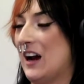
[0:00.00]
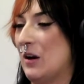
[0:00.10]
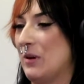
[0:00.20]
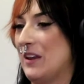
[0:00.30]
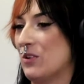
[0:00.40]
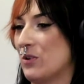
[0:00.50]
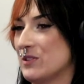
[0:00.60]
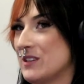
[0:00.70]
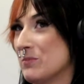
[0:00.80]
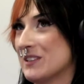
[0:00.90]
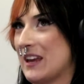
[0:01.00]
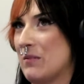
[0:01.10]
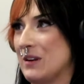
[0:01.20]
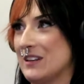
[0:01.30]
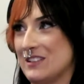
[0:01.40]
And those numbers
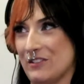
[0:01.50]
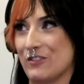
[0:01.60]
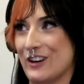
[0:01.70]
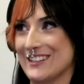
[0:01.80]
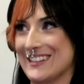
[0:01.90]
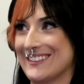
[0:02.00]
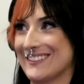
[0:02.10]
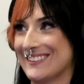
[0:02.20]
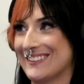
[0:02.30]
can be different.